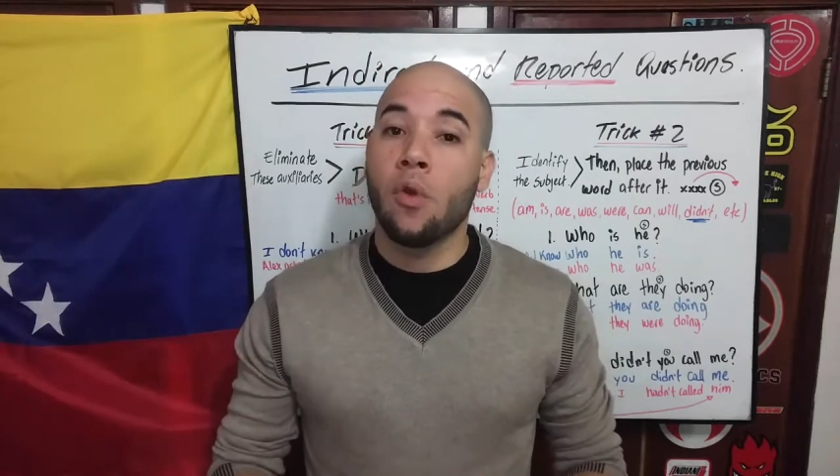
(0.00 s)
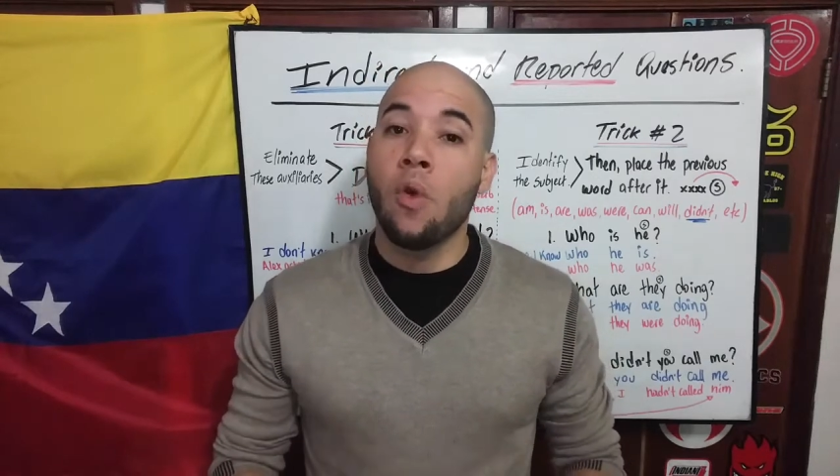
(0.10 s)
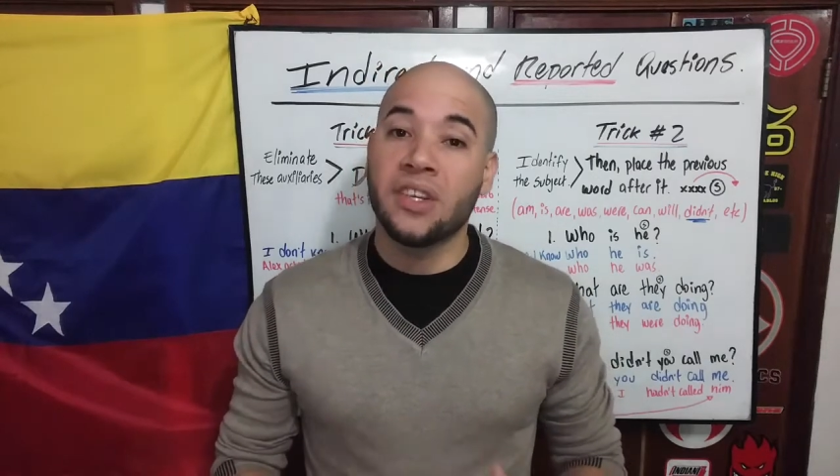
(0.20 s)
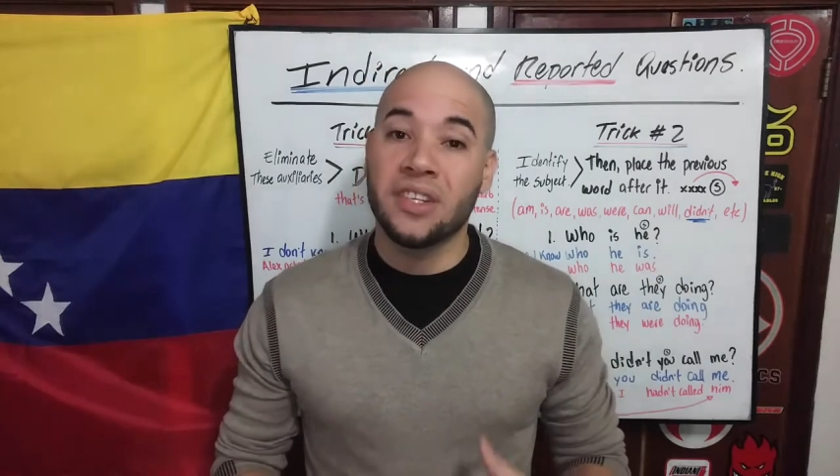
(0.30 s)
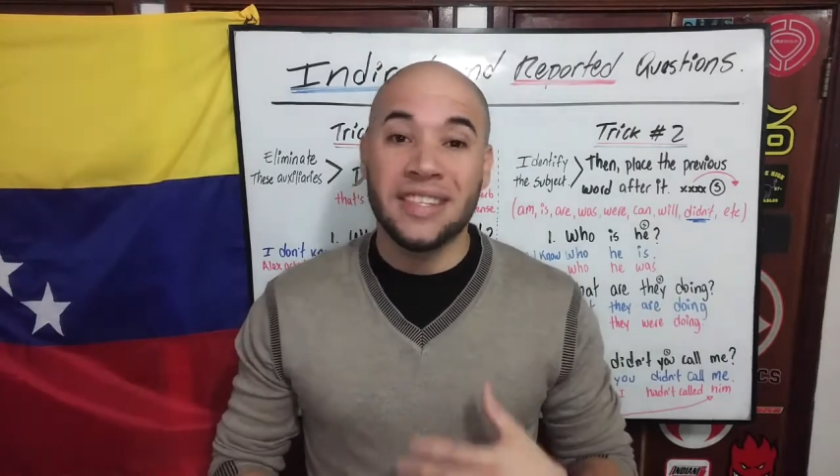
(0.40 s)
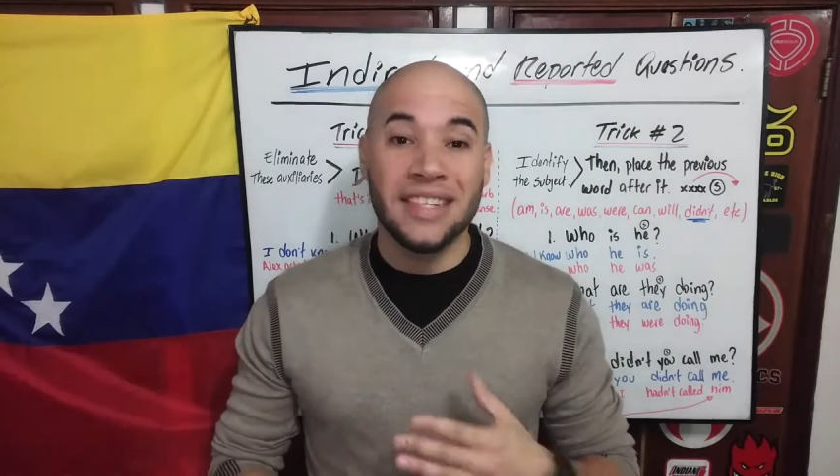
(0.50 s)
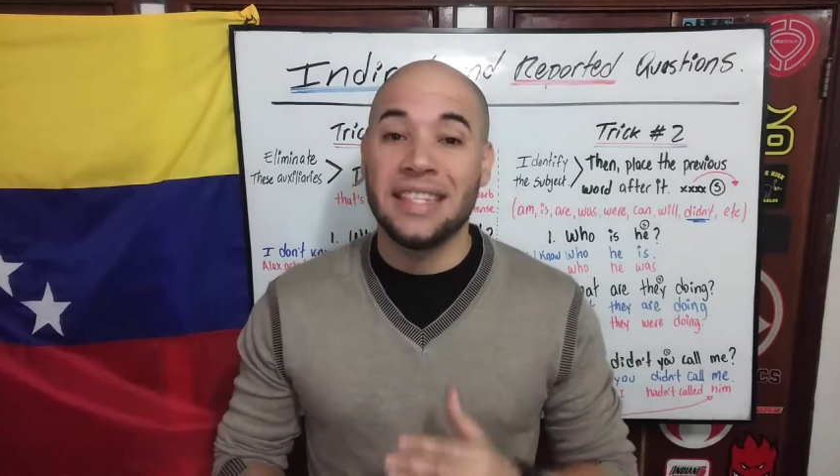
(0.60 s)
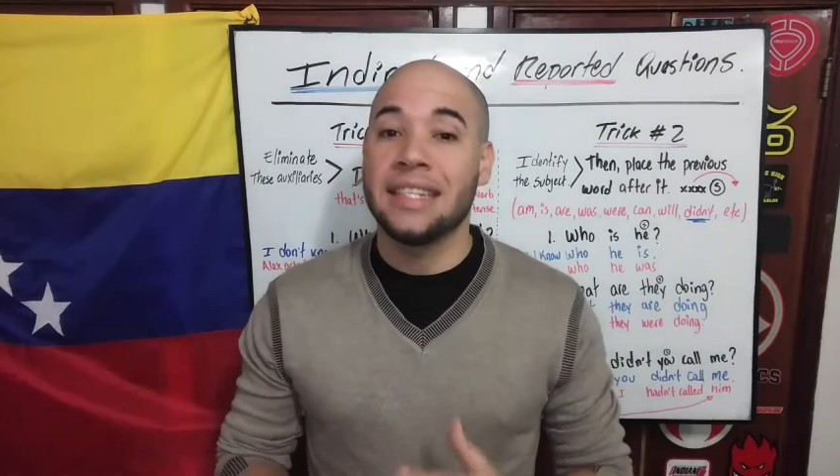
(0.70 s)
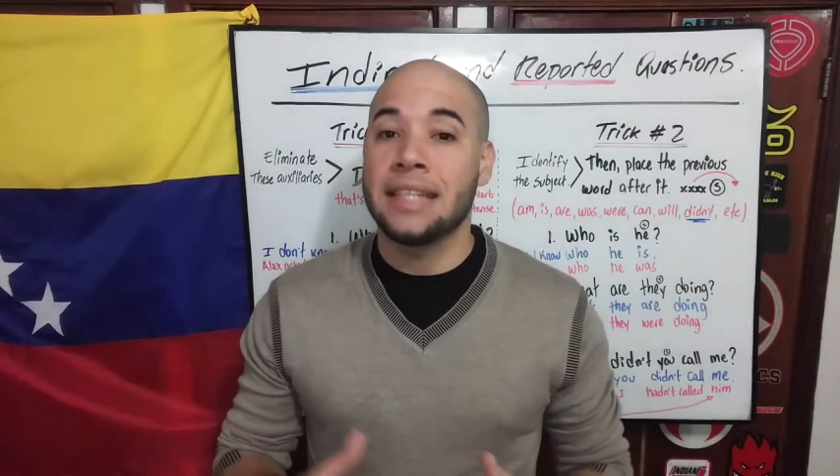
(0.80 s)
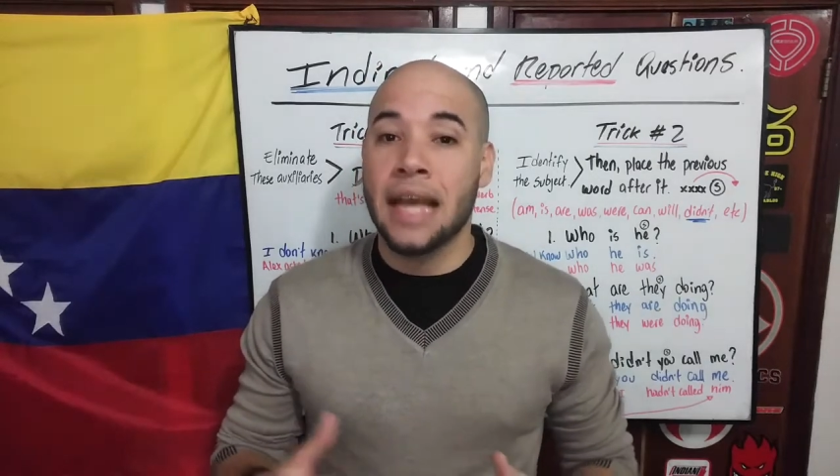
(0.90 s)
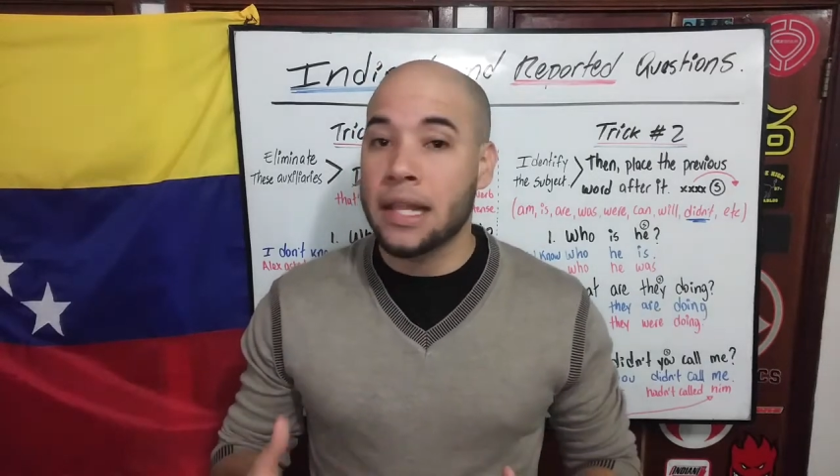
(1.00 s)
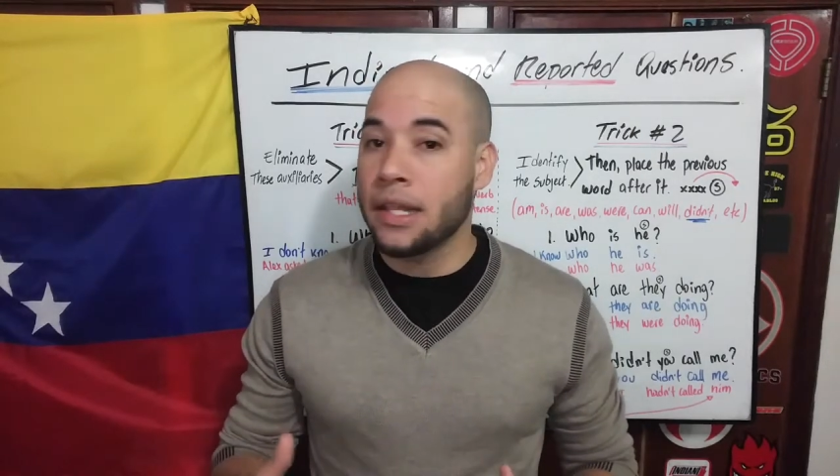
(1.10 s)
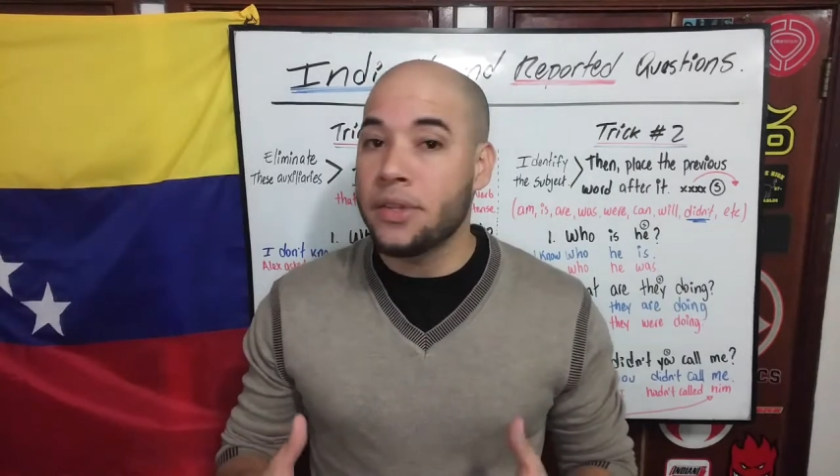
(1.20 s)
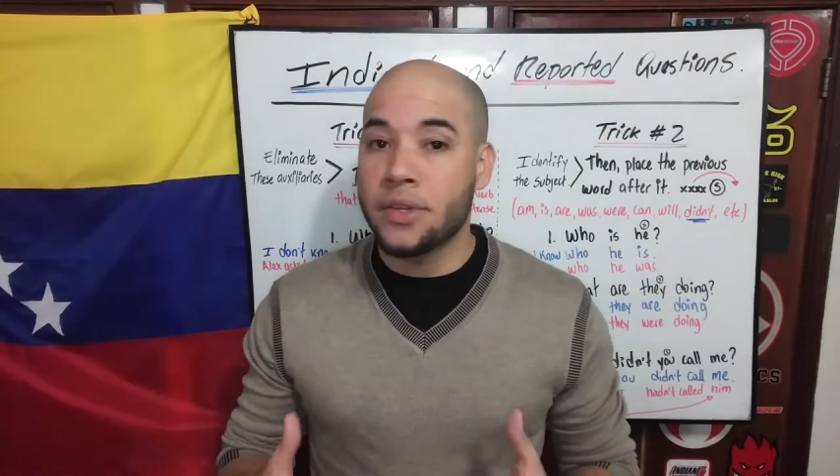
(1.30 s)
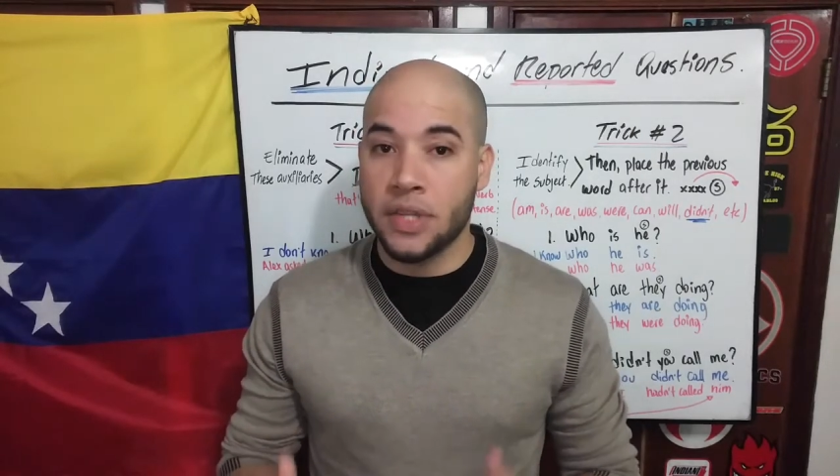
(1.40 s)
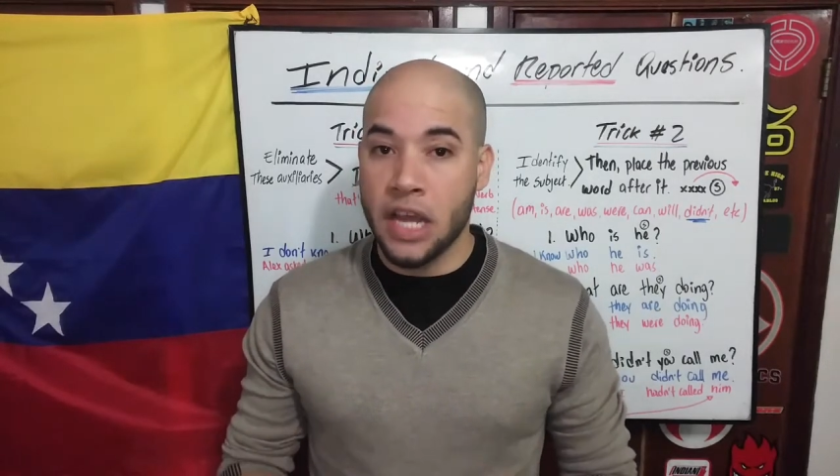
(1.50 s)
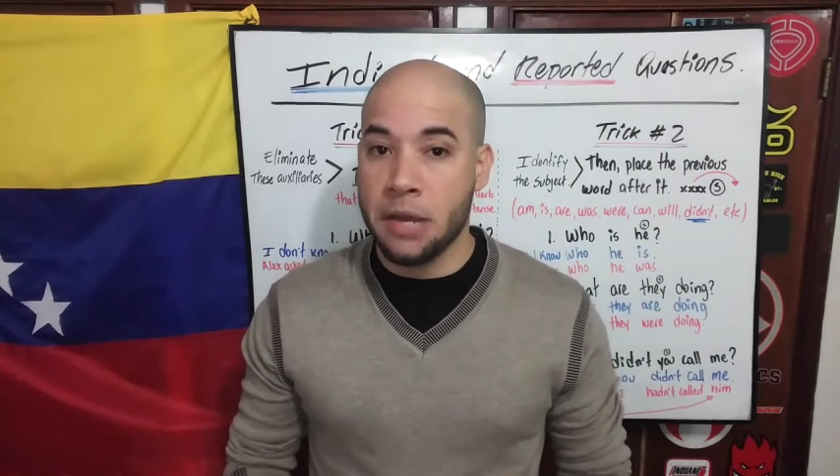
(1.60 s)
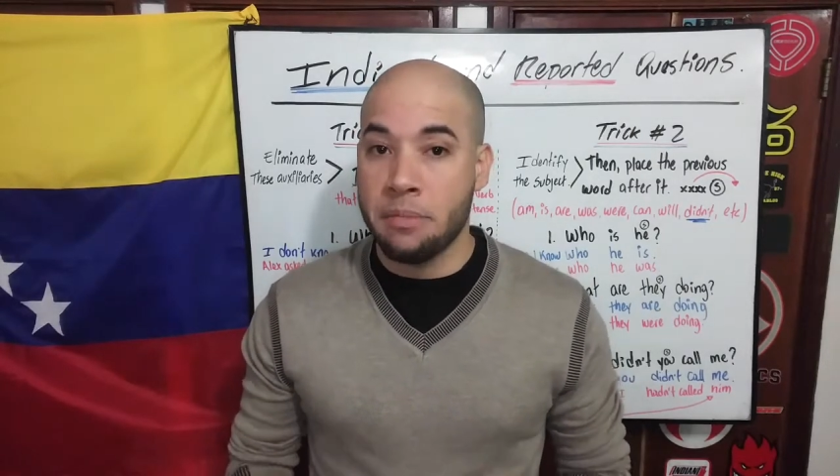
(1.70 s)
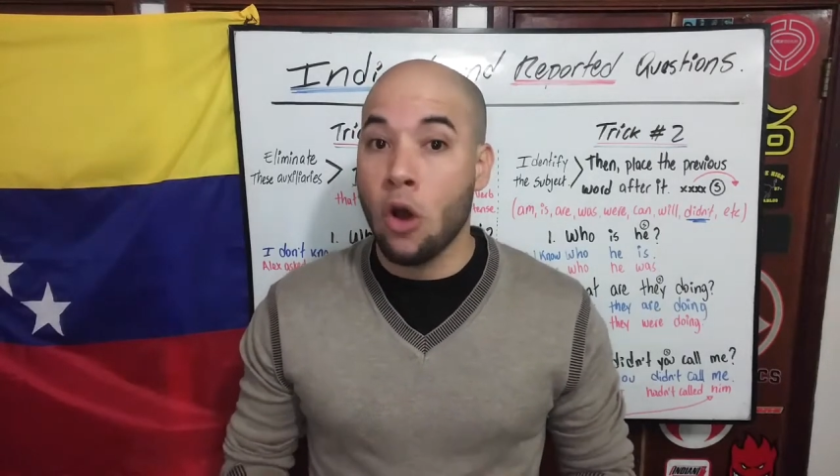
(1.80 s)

questions is exactly the same,